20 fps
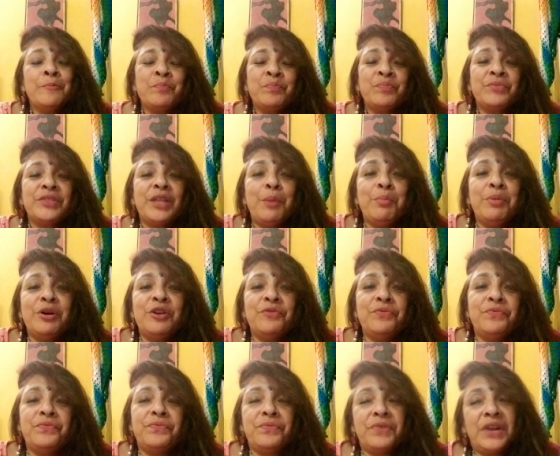number of
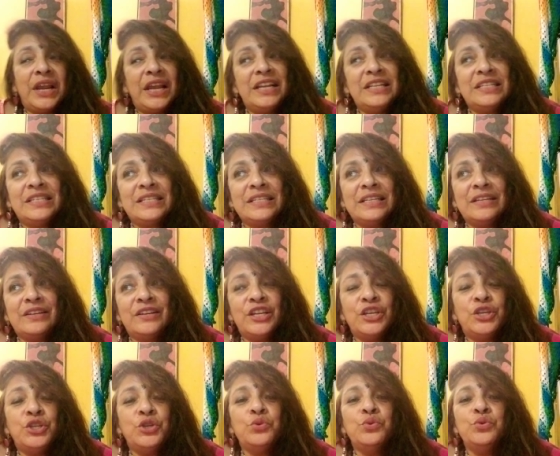friends
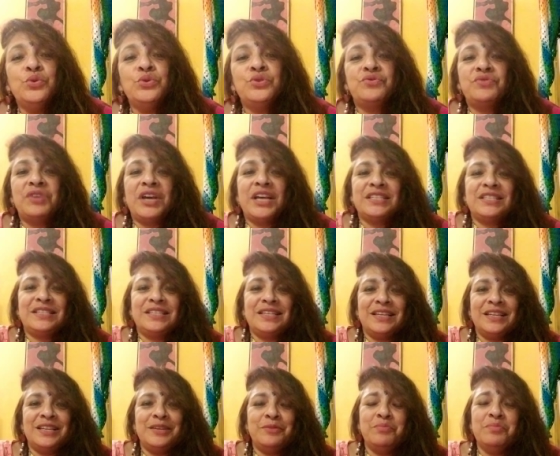reduce
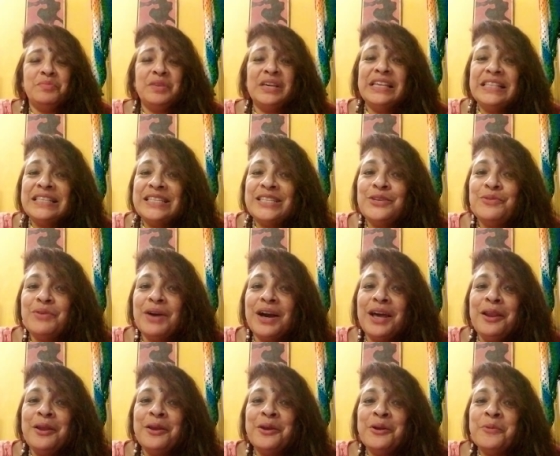drastically. Means you
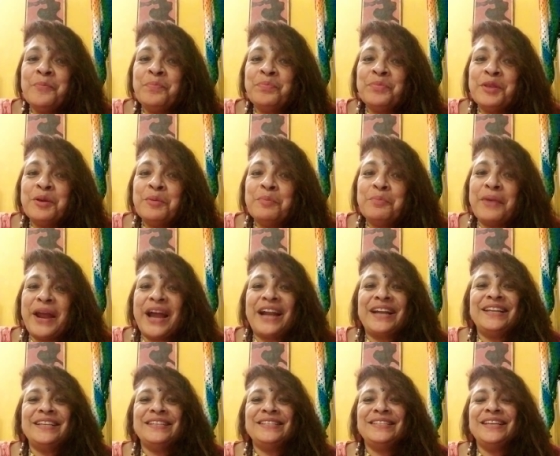are
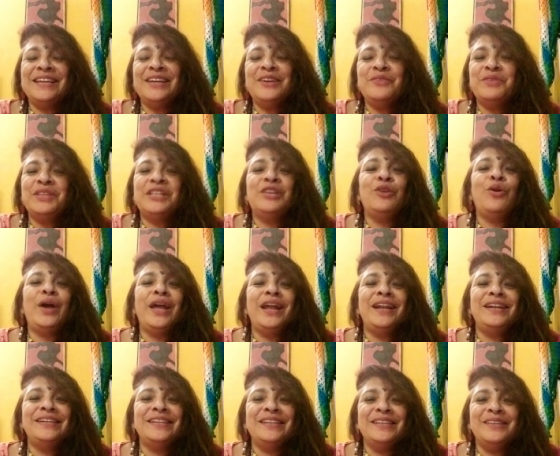practicing with
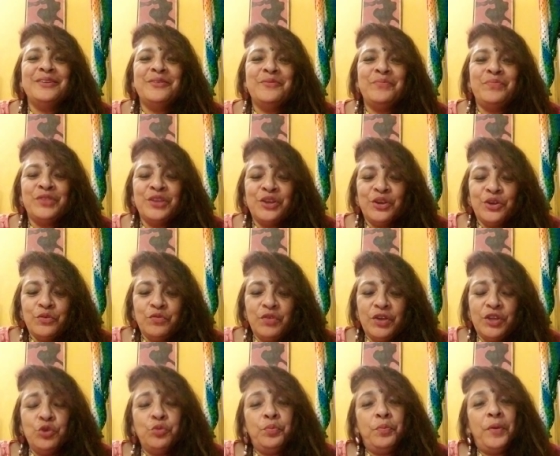loyalty.
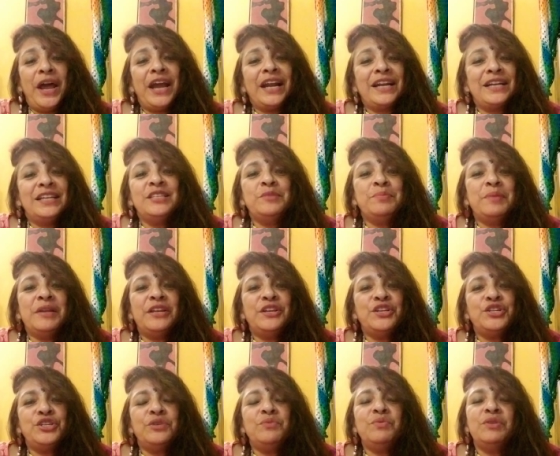When you practice
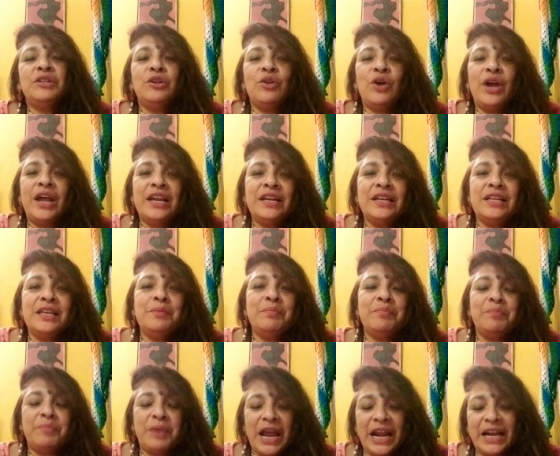meditation with loyalty,
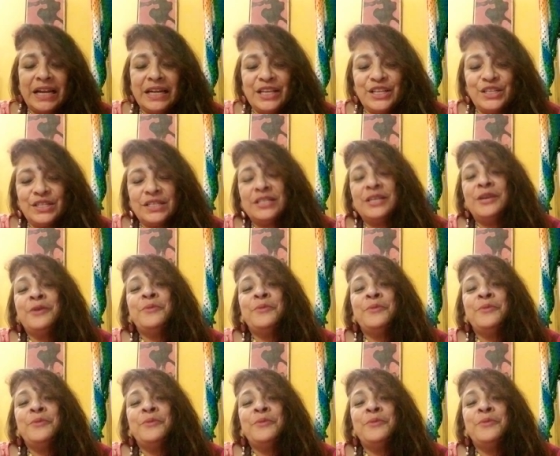practice